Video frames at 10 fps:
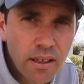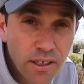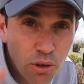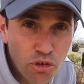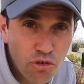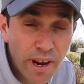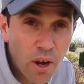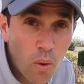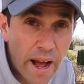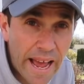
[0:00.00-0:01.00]
So straight
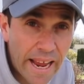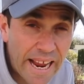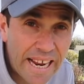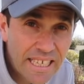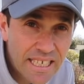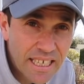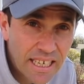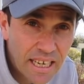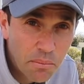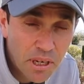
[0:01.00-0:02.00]
away,
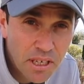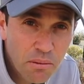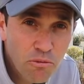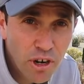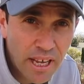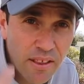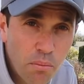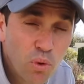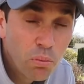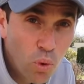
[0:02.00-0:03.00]
instantly, because I'm trying to get the
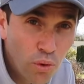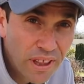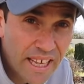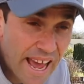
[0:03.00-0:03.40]
ball more in the